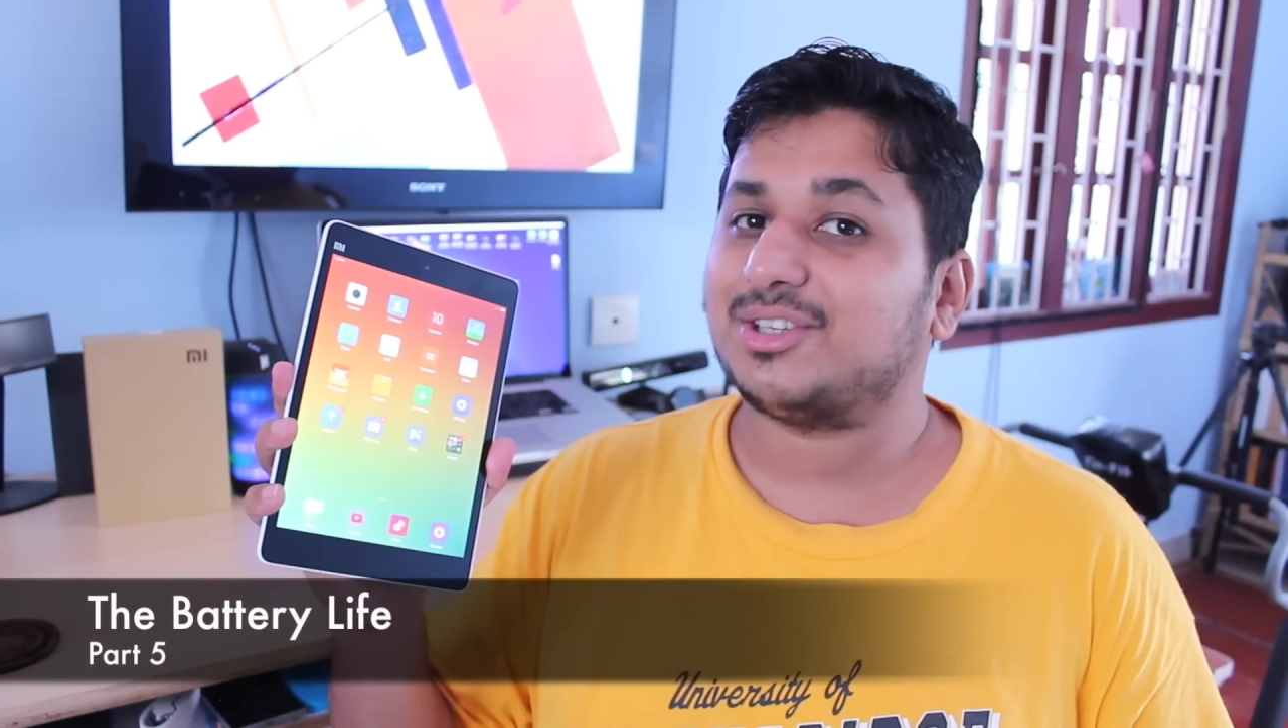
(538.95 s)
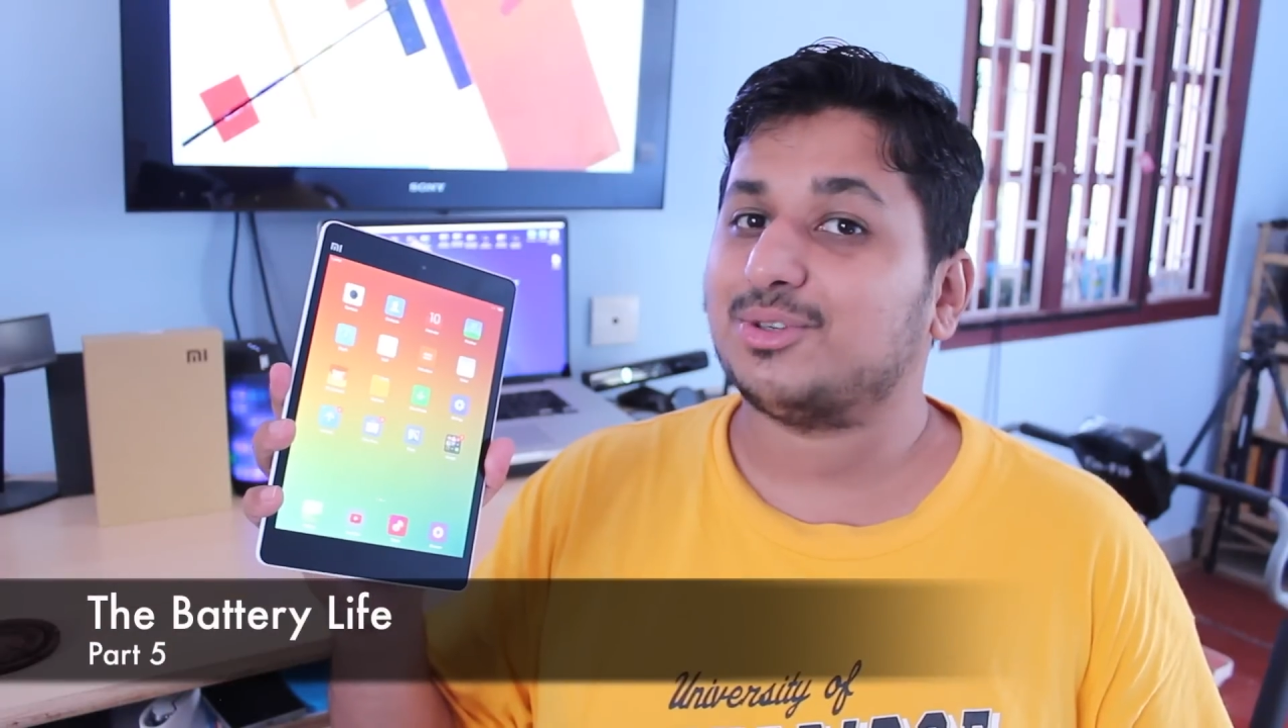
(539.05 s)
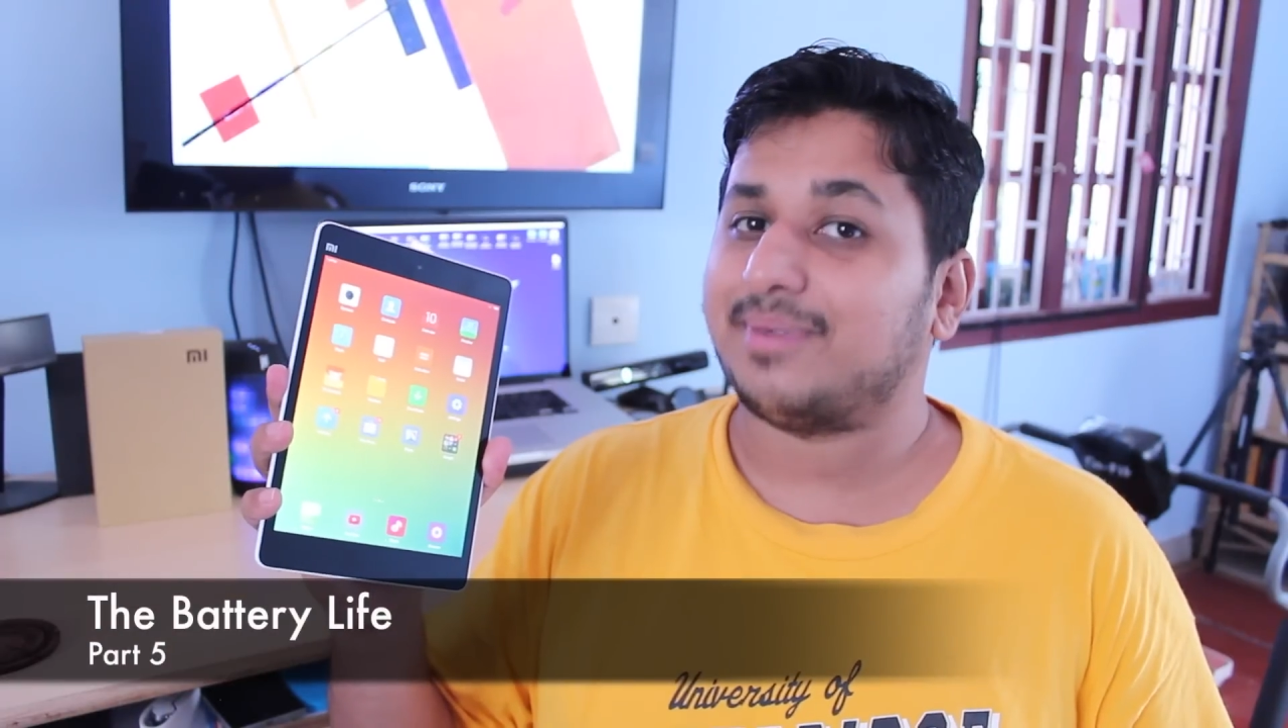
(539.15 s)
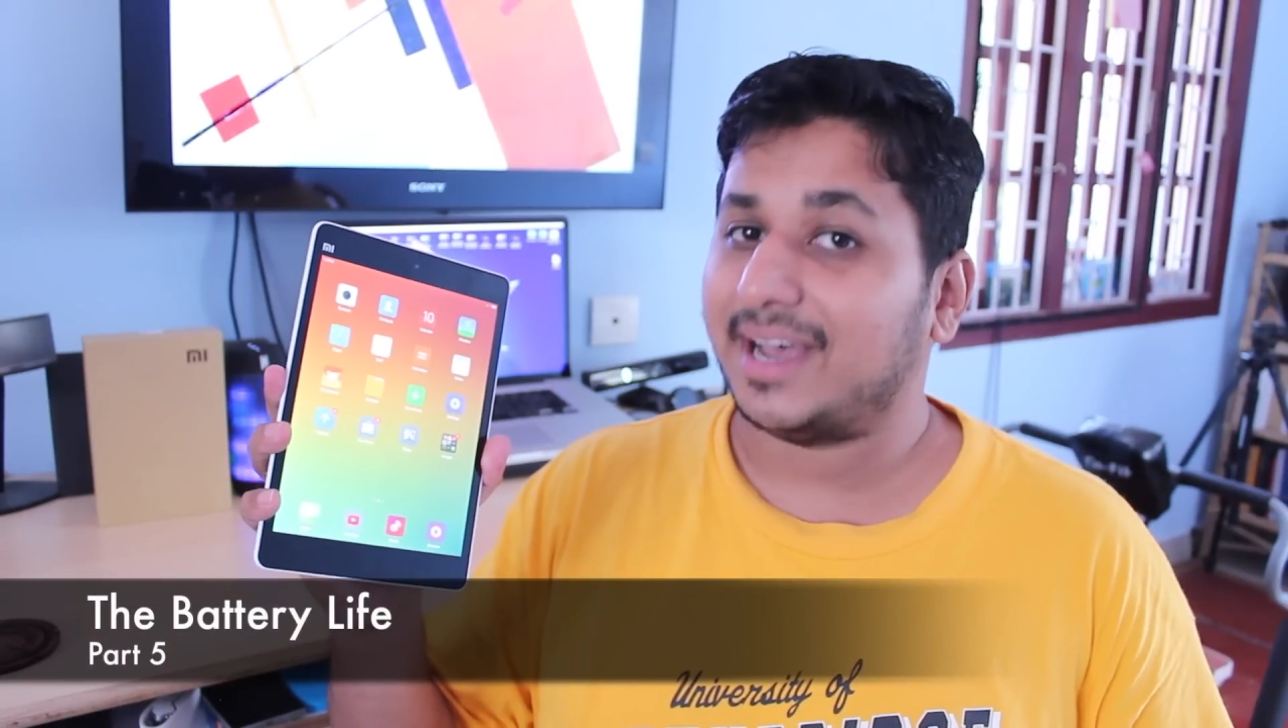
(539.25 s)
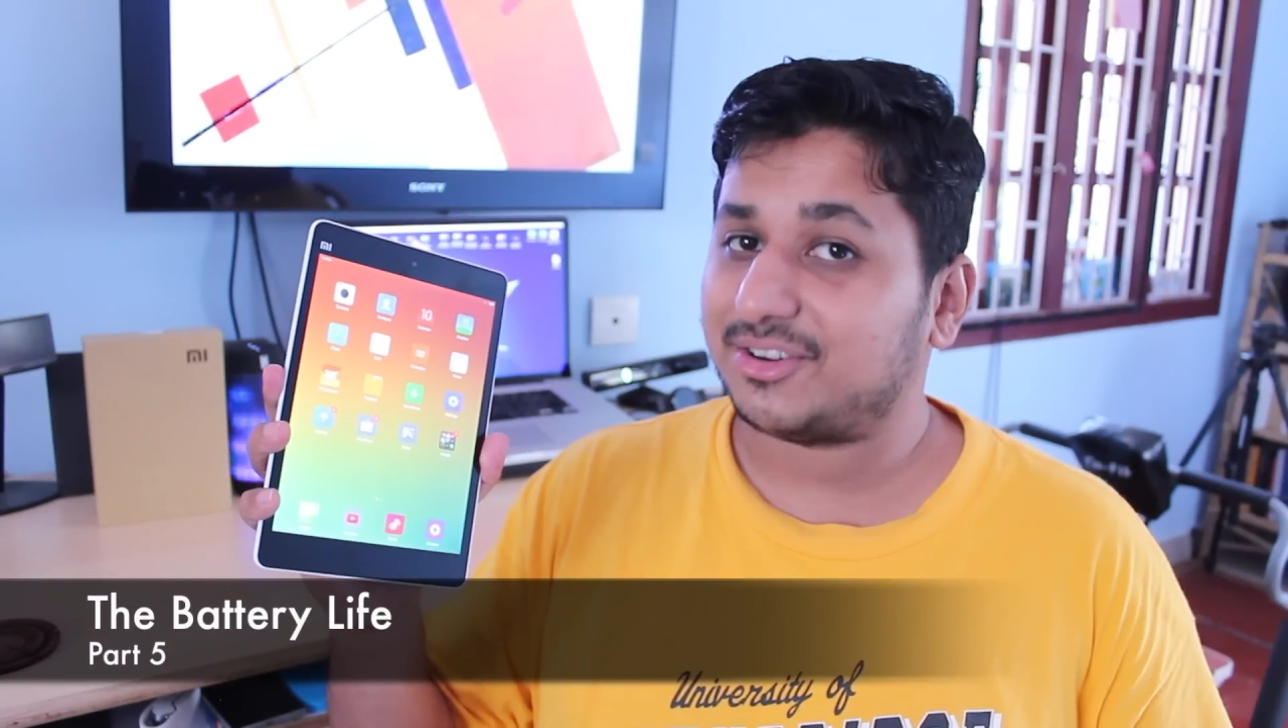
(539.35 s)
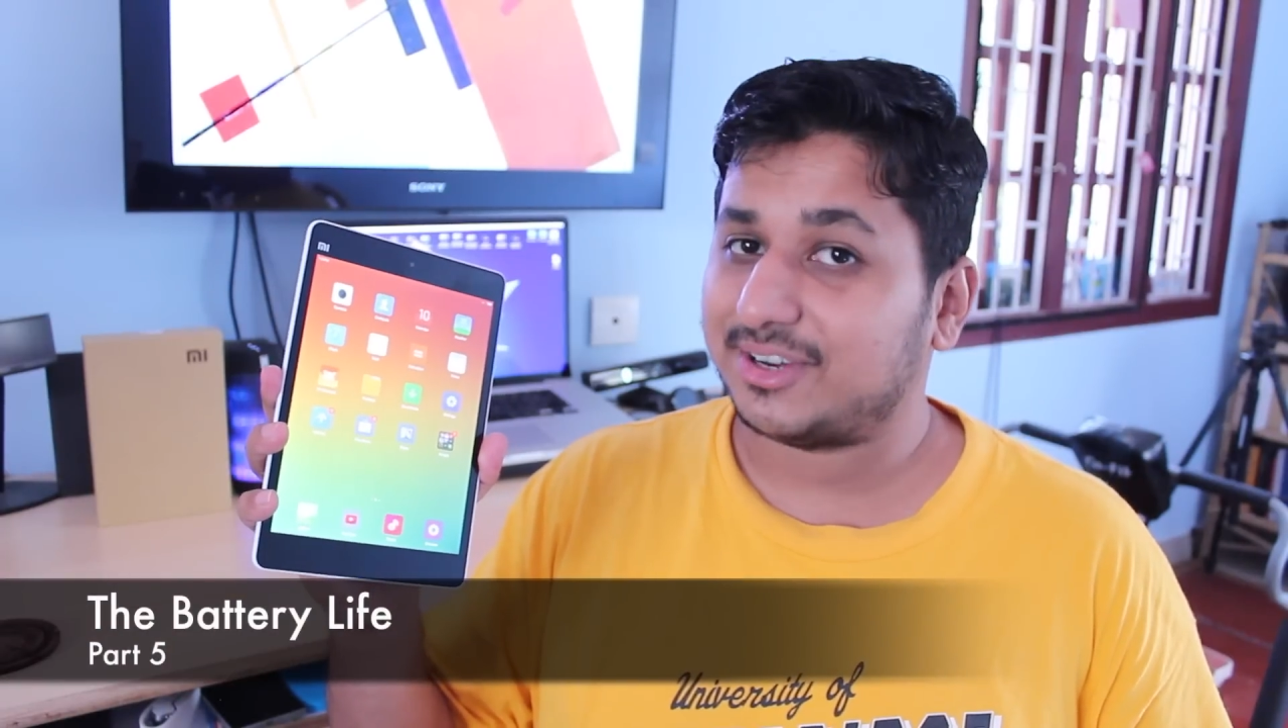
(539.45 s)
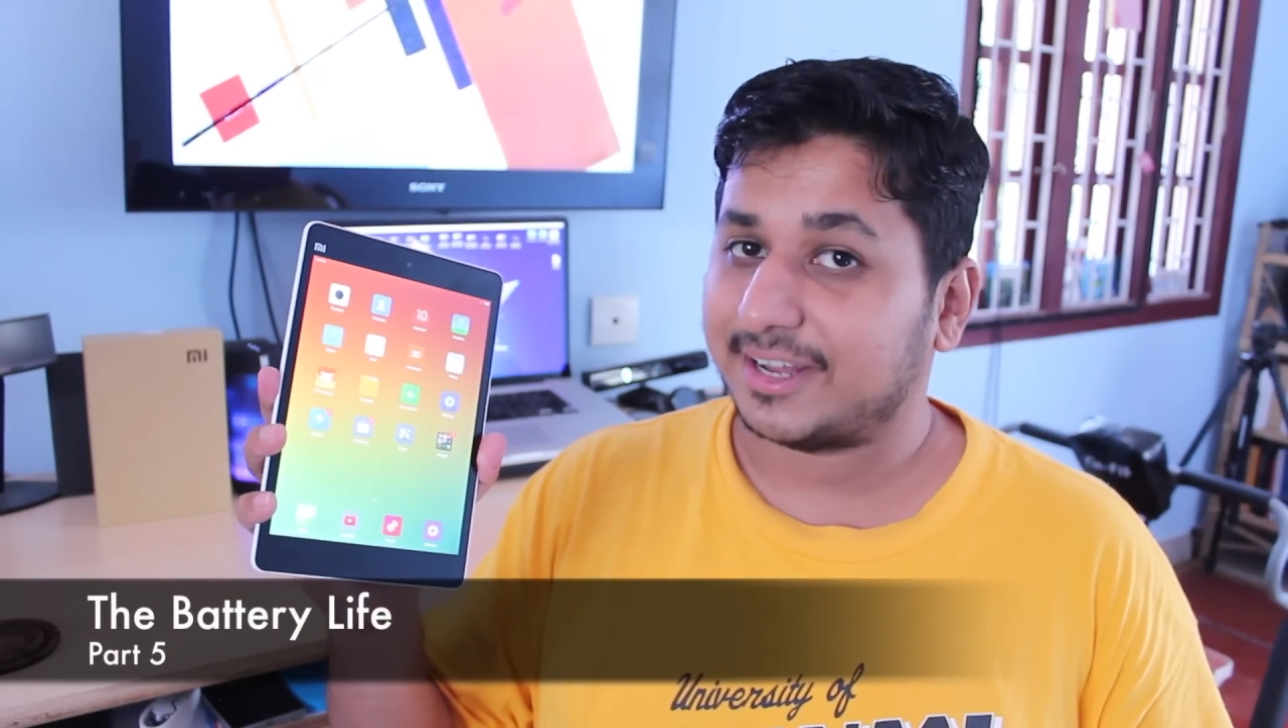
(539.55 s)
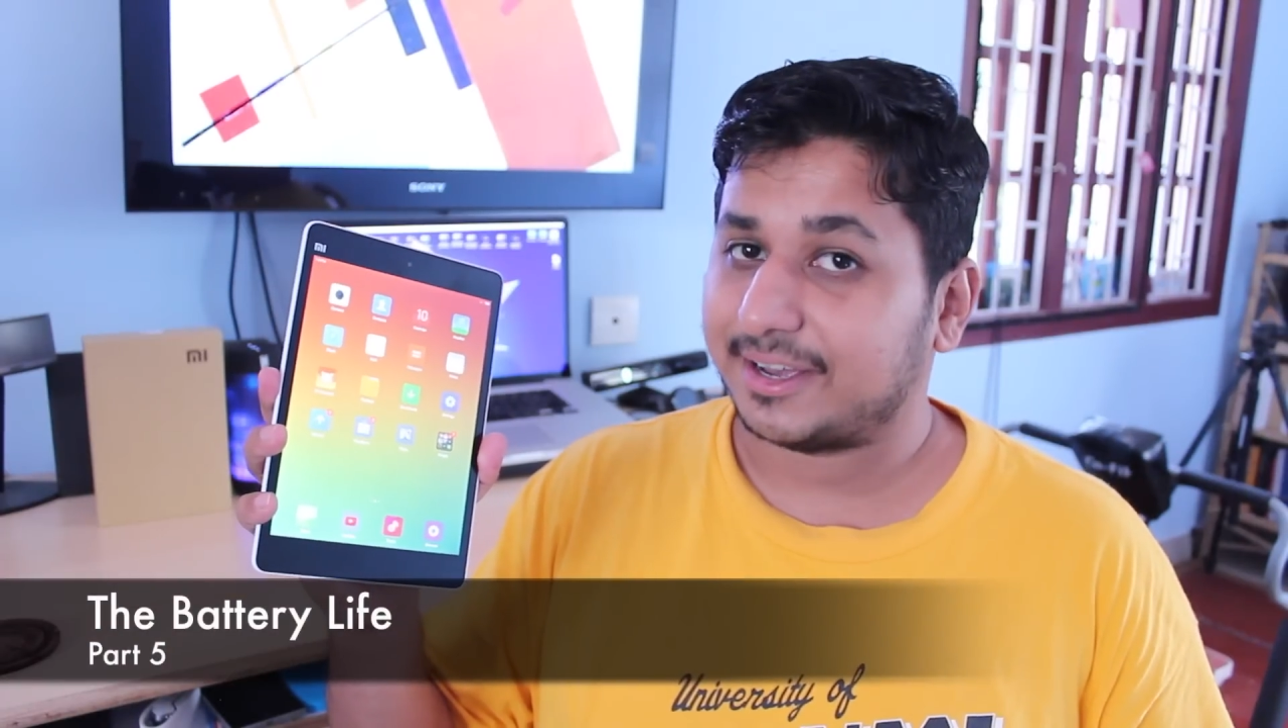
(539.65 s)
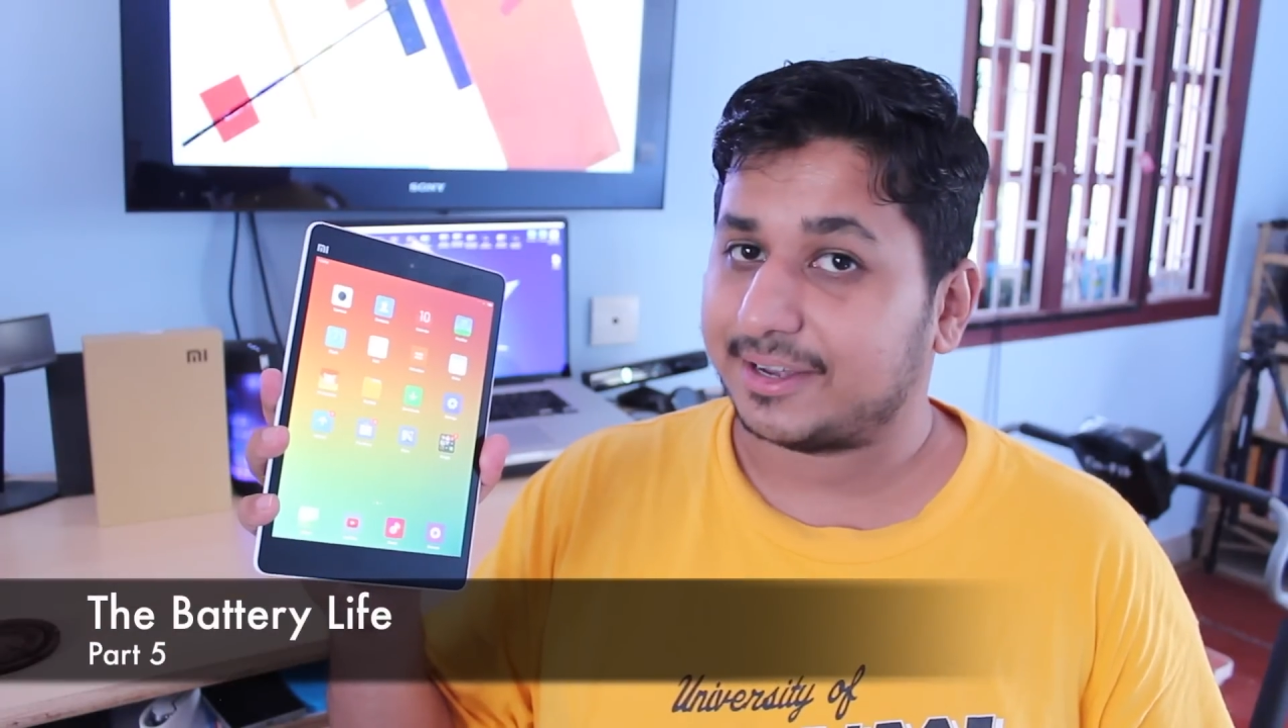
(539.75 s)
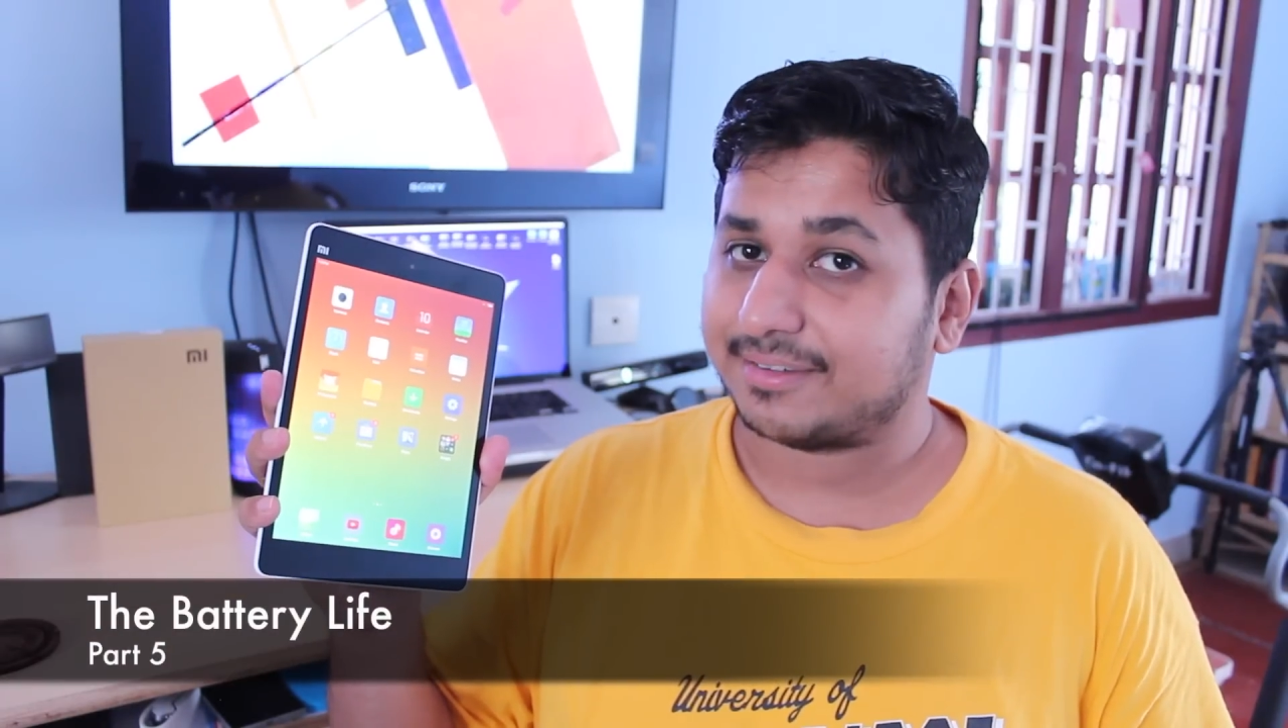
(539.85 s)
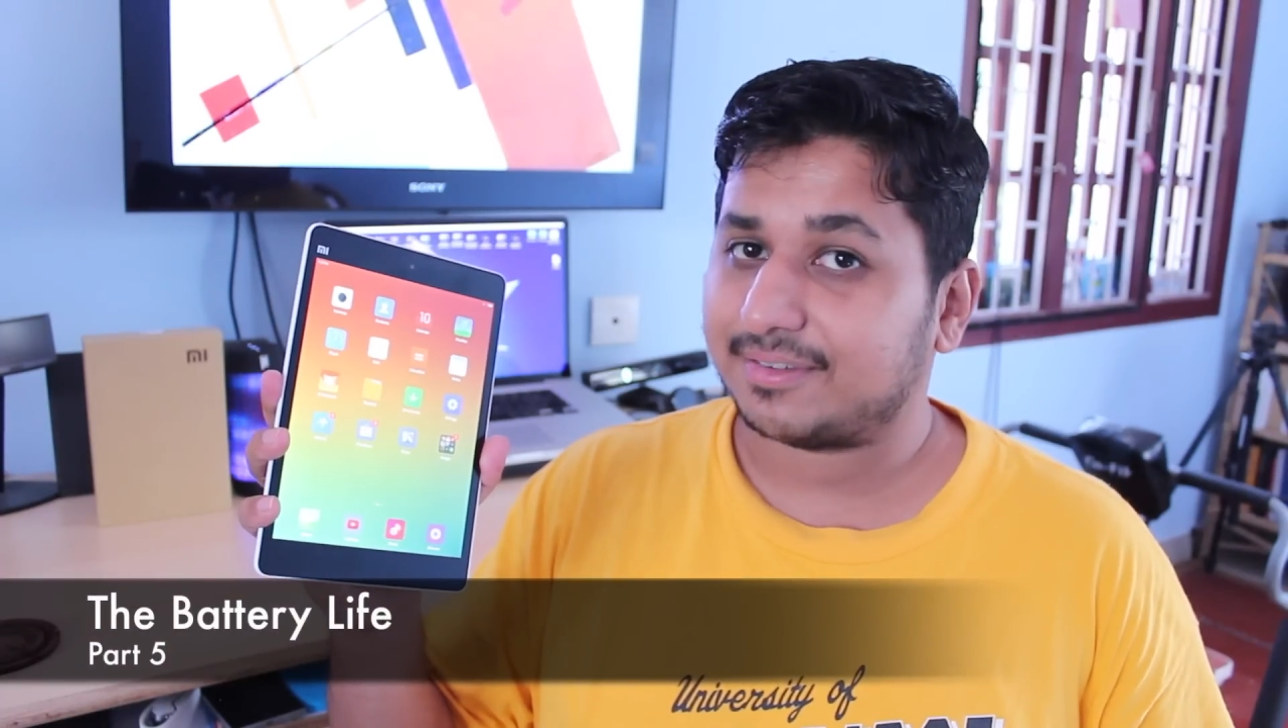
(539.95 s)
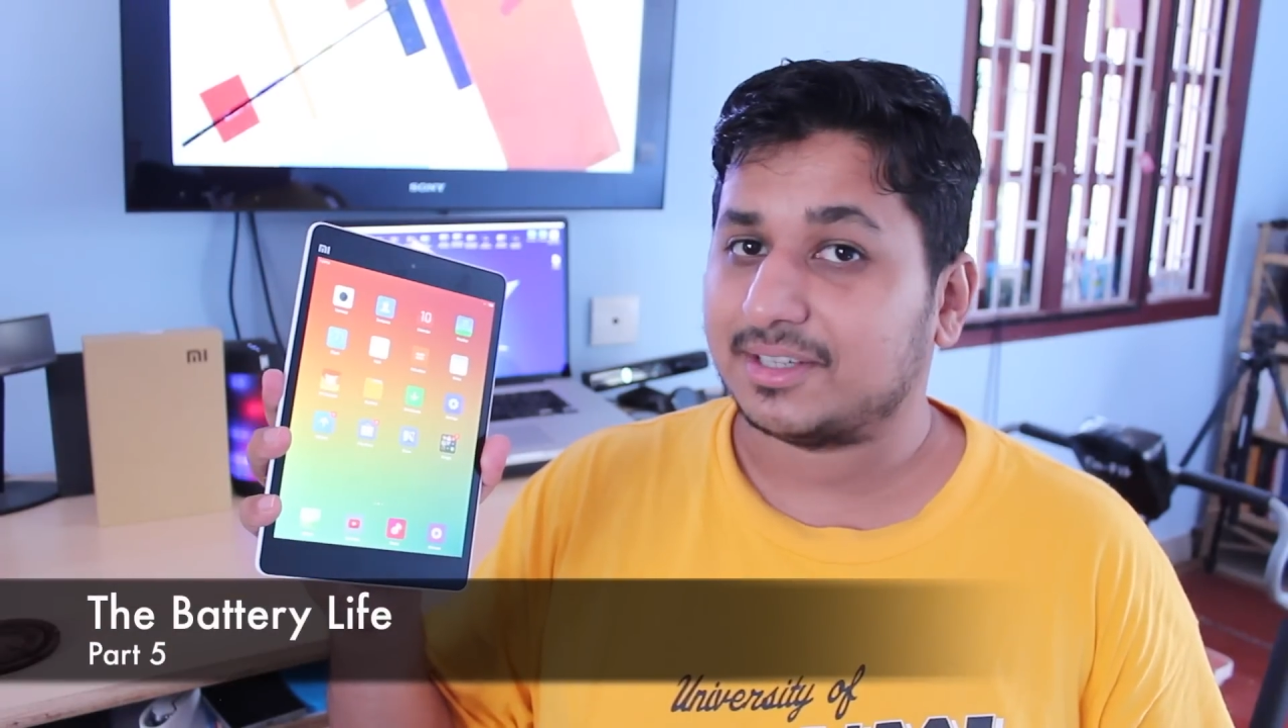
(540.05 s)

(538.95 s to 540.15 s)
to battery life.